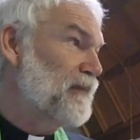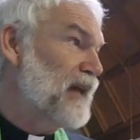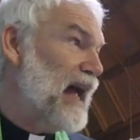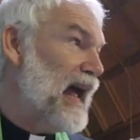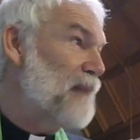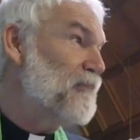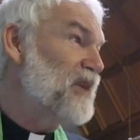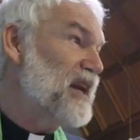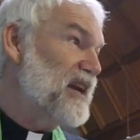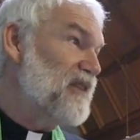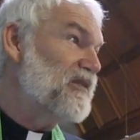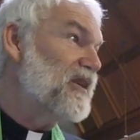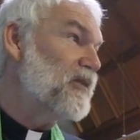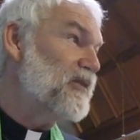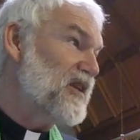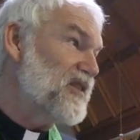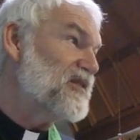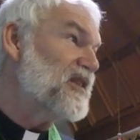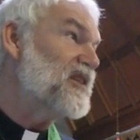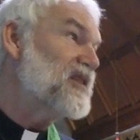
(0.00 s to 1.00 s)
I believe there
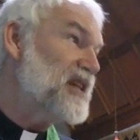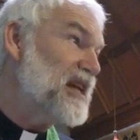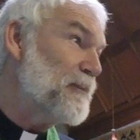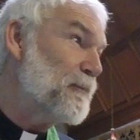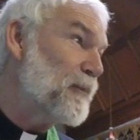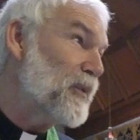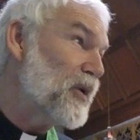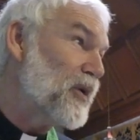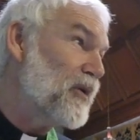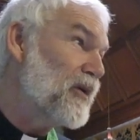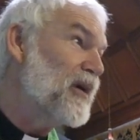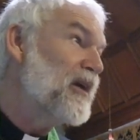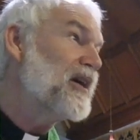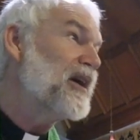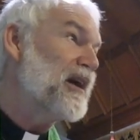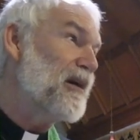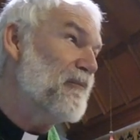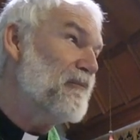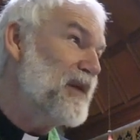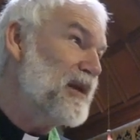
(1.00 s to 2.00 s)
is a deeper
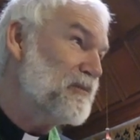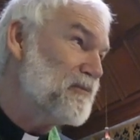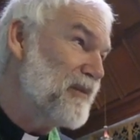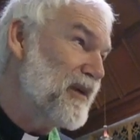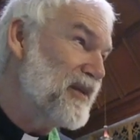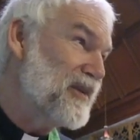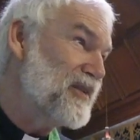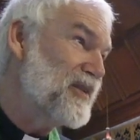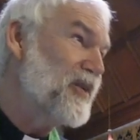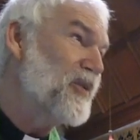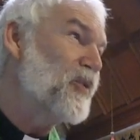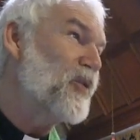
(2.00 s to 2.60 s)
commitment